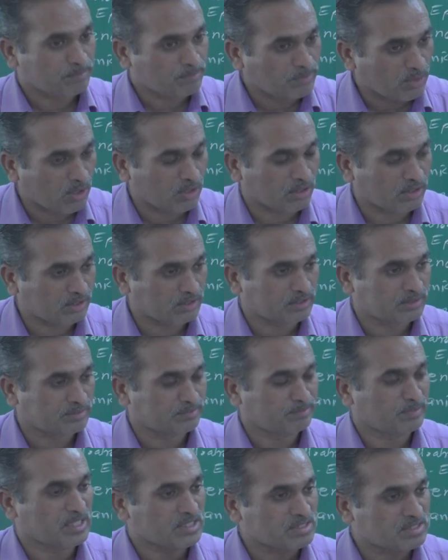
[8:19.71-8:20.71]

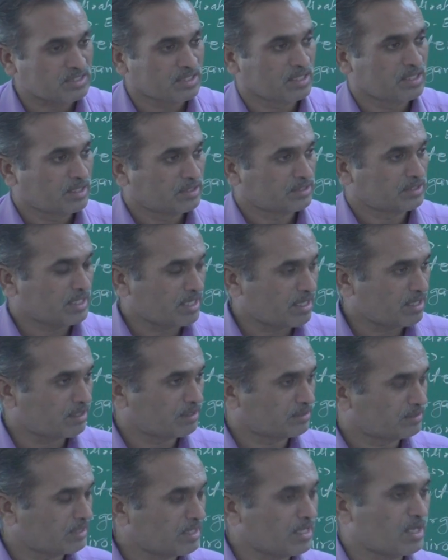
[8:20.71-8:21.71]
product, means
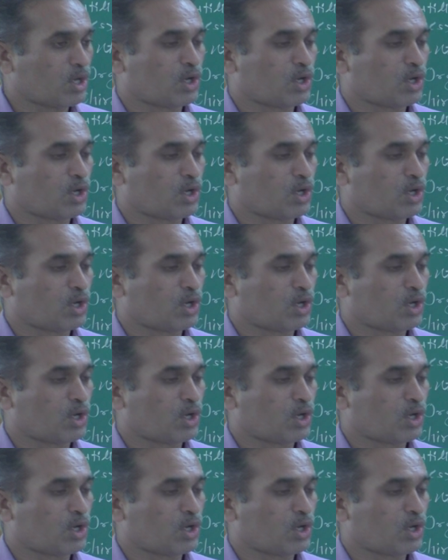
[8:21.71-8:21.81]
they